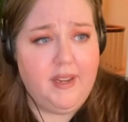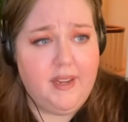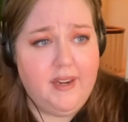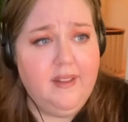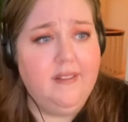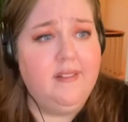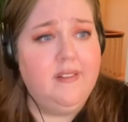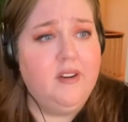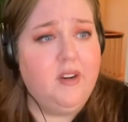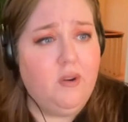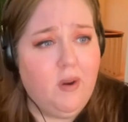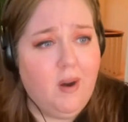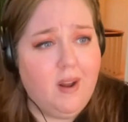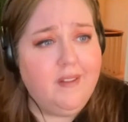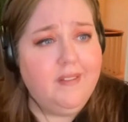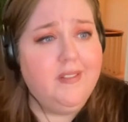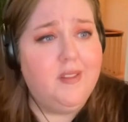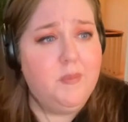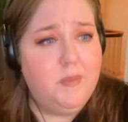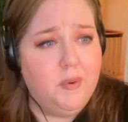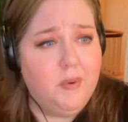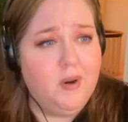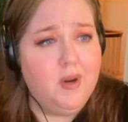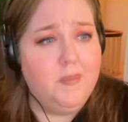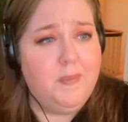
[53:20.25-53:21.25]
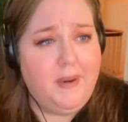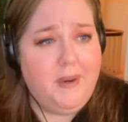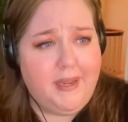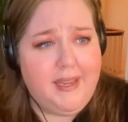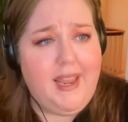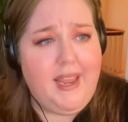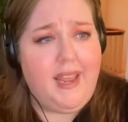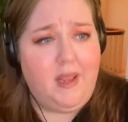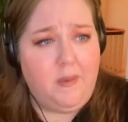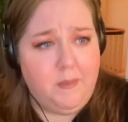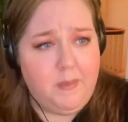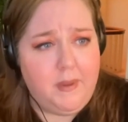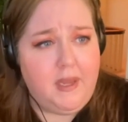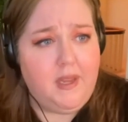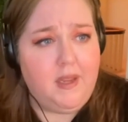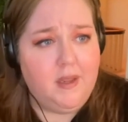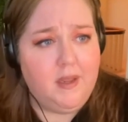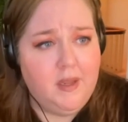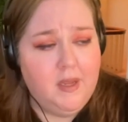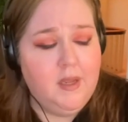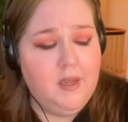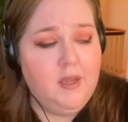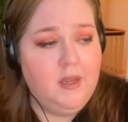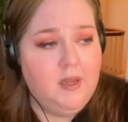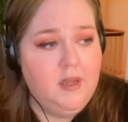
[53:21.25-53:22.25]
It isn't across the board, but it can be
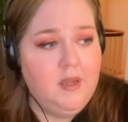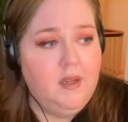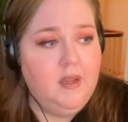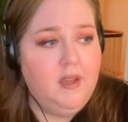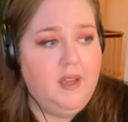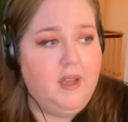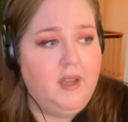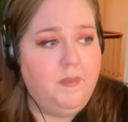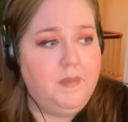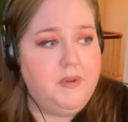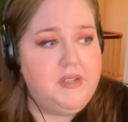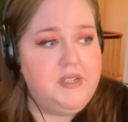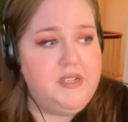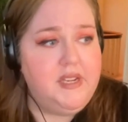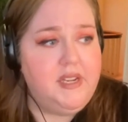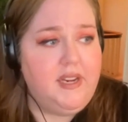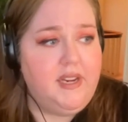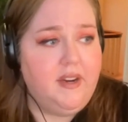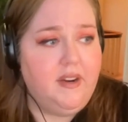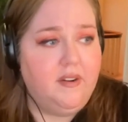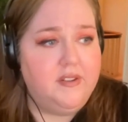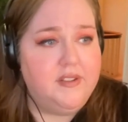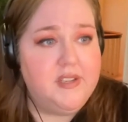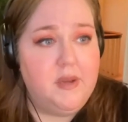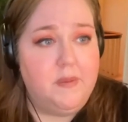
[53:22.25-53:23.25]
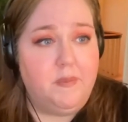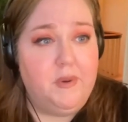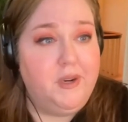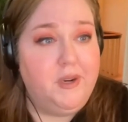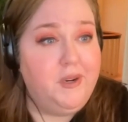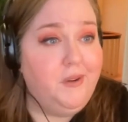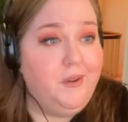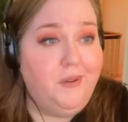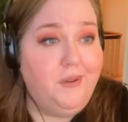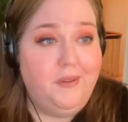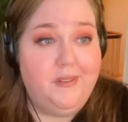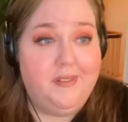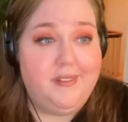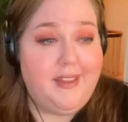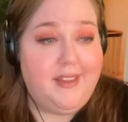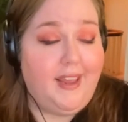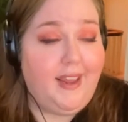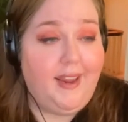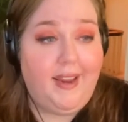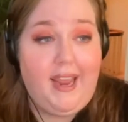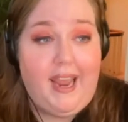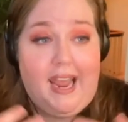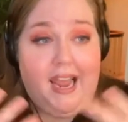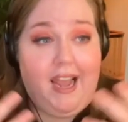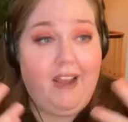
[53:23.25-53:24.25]
to hear someone who's,
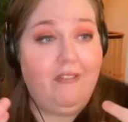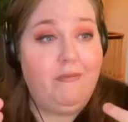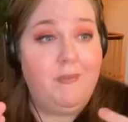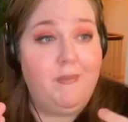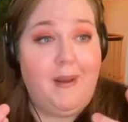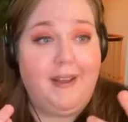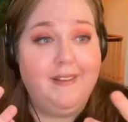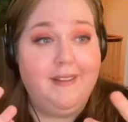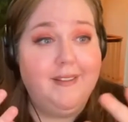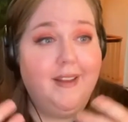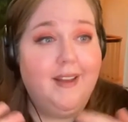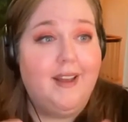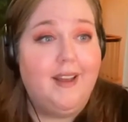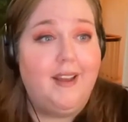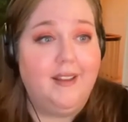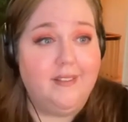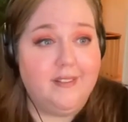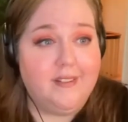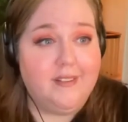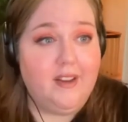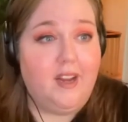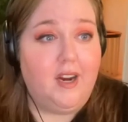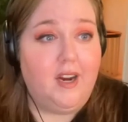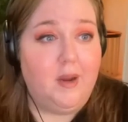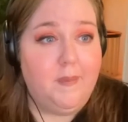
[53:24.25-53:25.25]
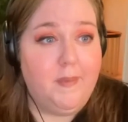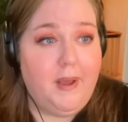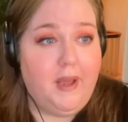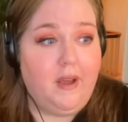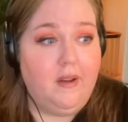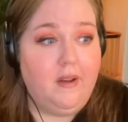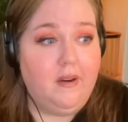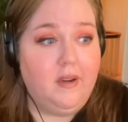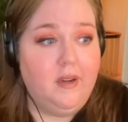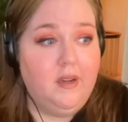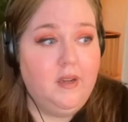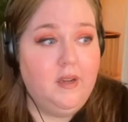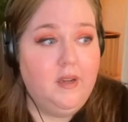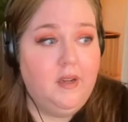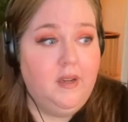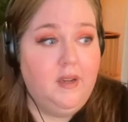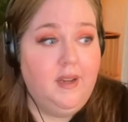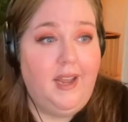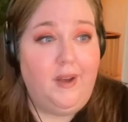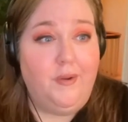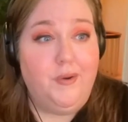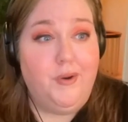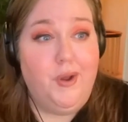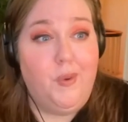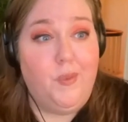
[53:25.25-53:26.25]
say, half my size talk about
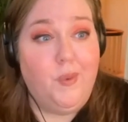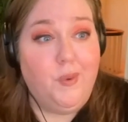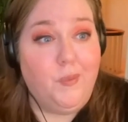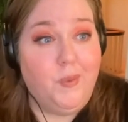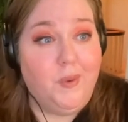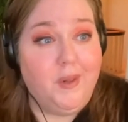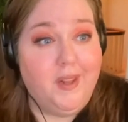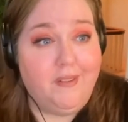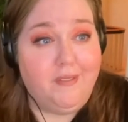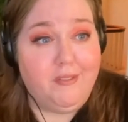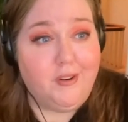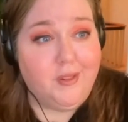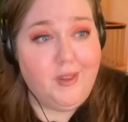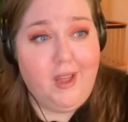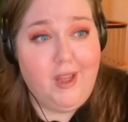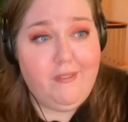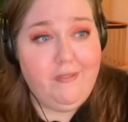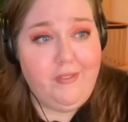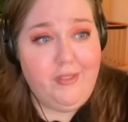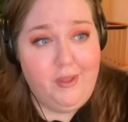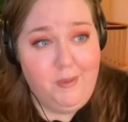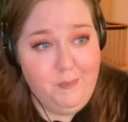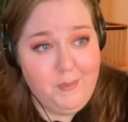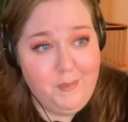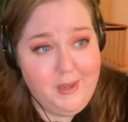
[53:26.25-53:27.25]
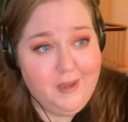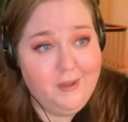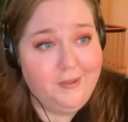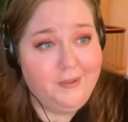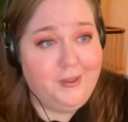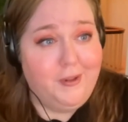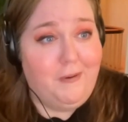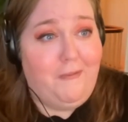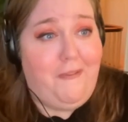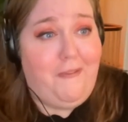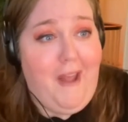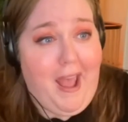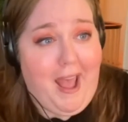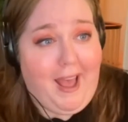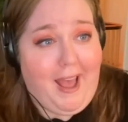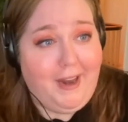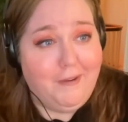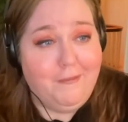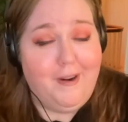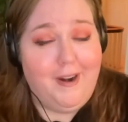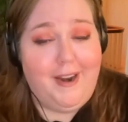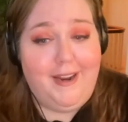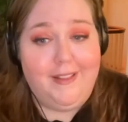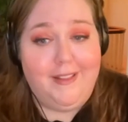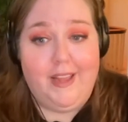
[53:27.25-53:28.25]
how no one will ever love them because they're fat,
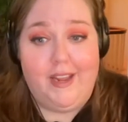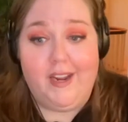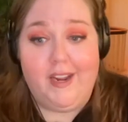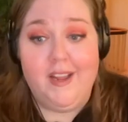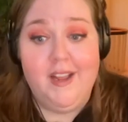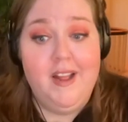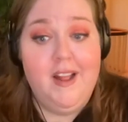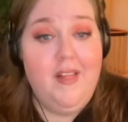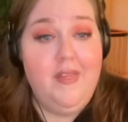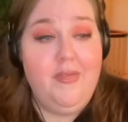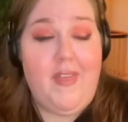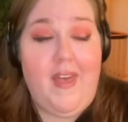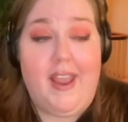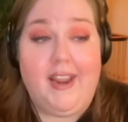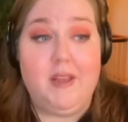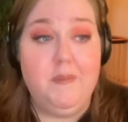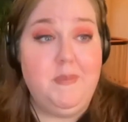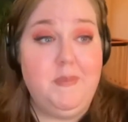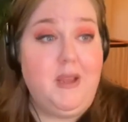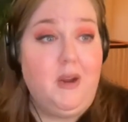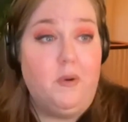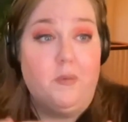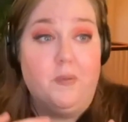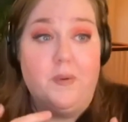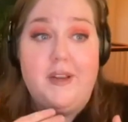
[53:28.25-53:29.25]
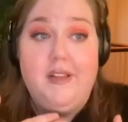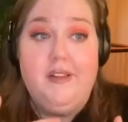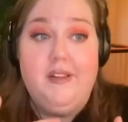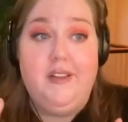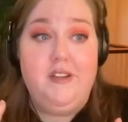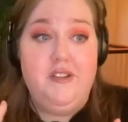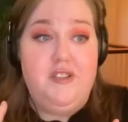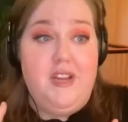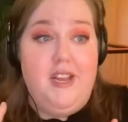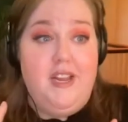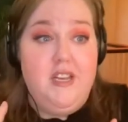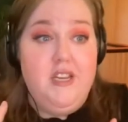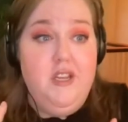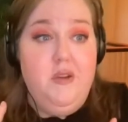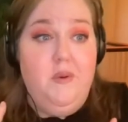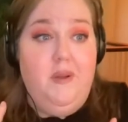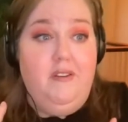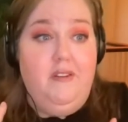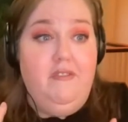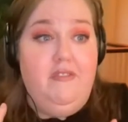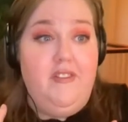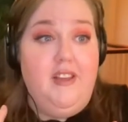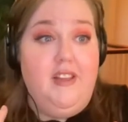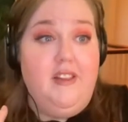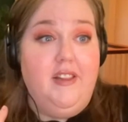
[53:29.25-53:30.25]
right? Like that can be a real and
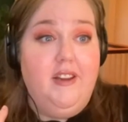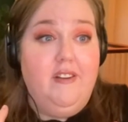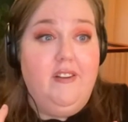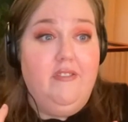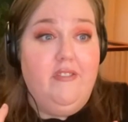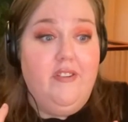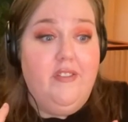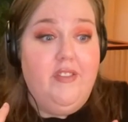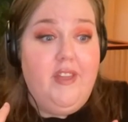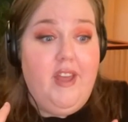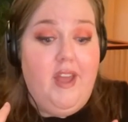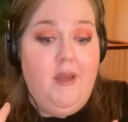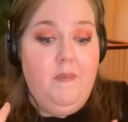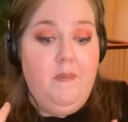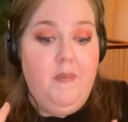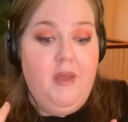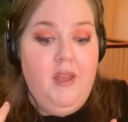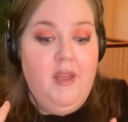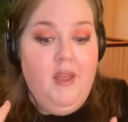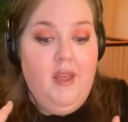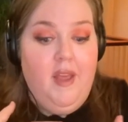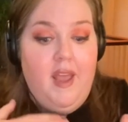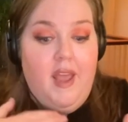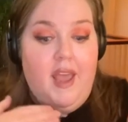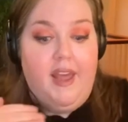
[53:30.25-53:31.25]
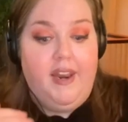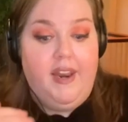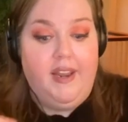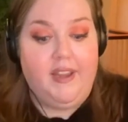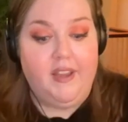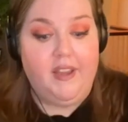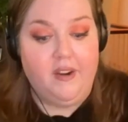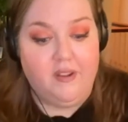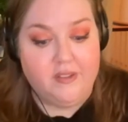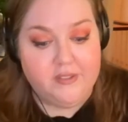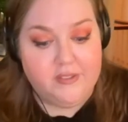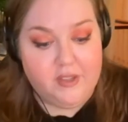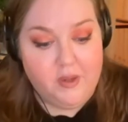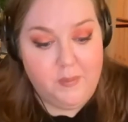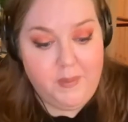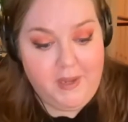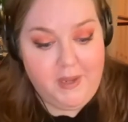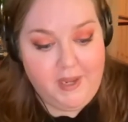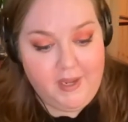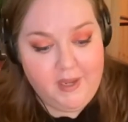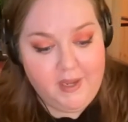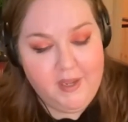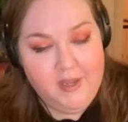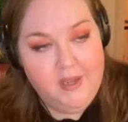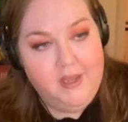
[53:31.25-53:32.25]
genuine feeling for them. And it can also
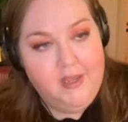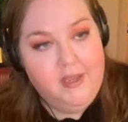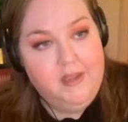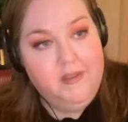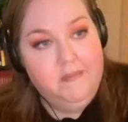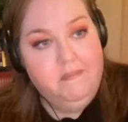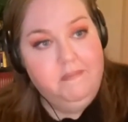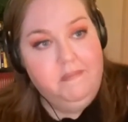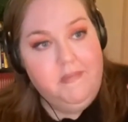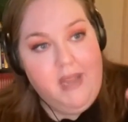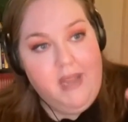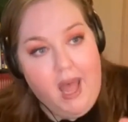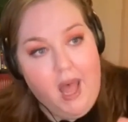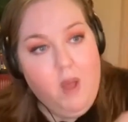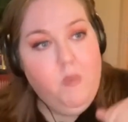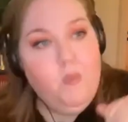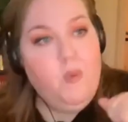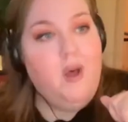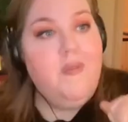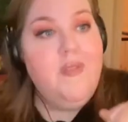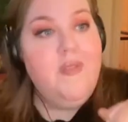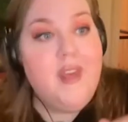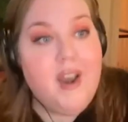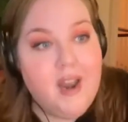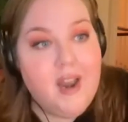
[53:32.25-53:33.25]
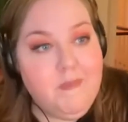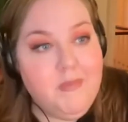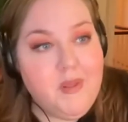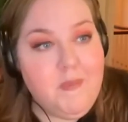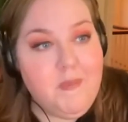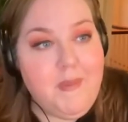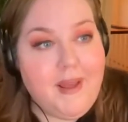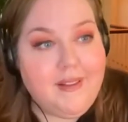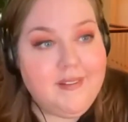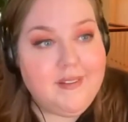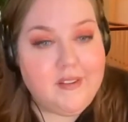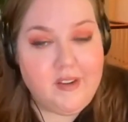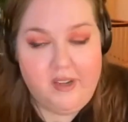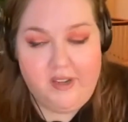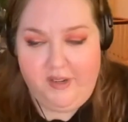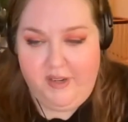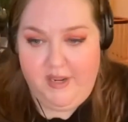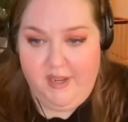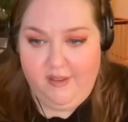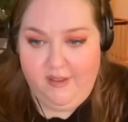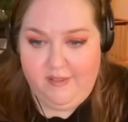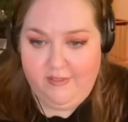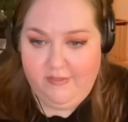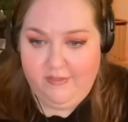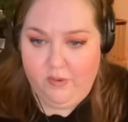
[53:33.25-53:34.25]
be not one that I'm the best
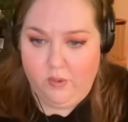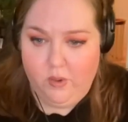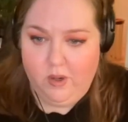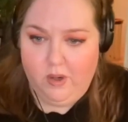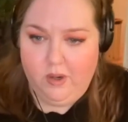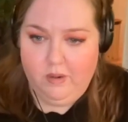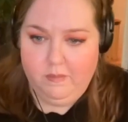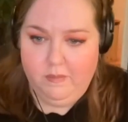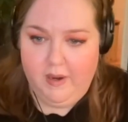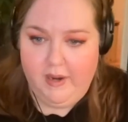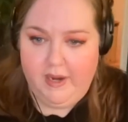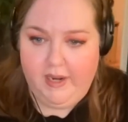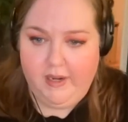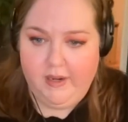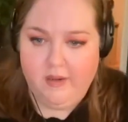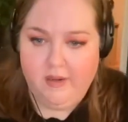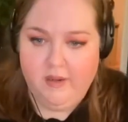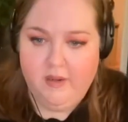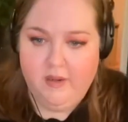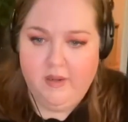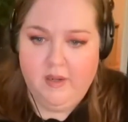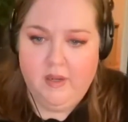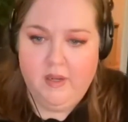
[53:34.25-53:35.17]
audience for, right?